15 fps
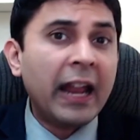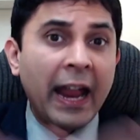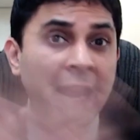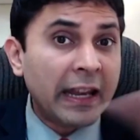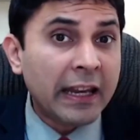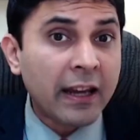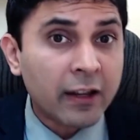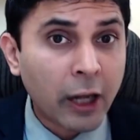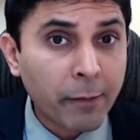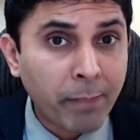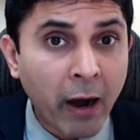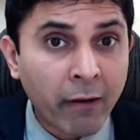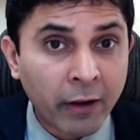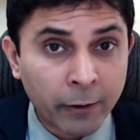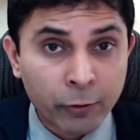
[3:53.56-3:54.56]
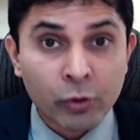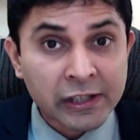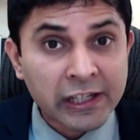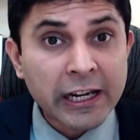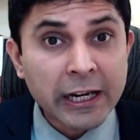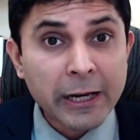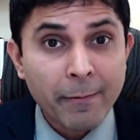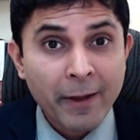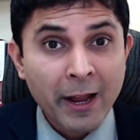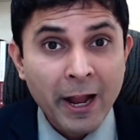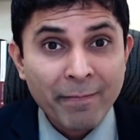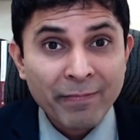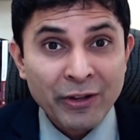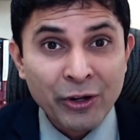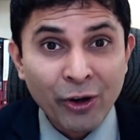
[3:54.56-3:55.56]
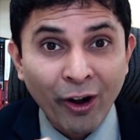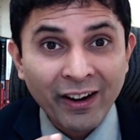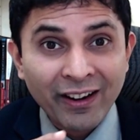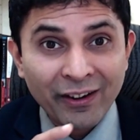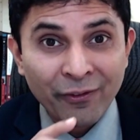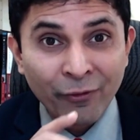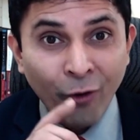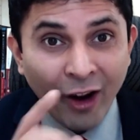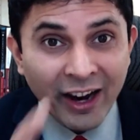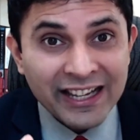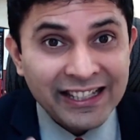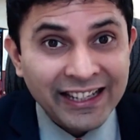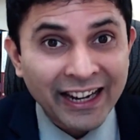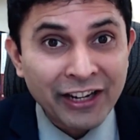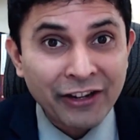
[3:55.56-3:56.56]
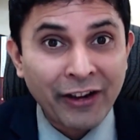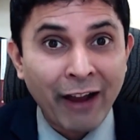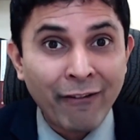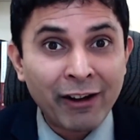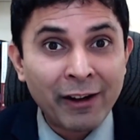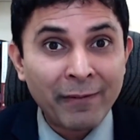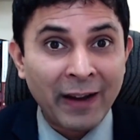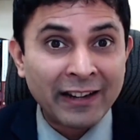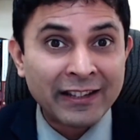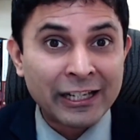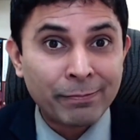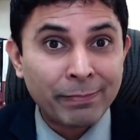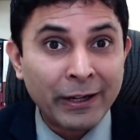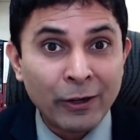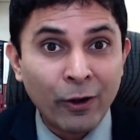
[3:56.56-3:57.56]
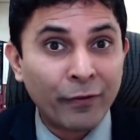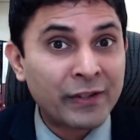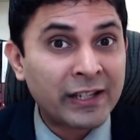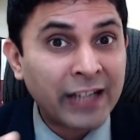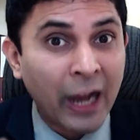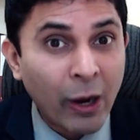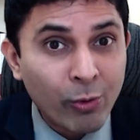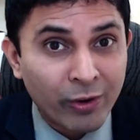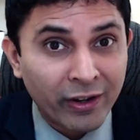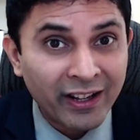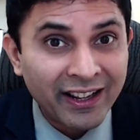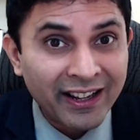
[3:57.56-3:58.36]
any other power. You see, your voice can travel at the speed of sound,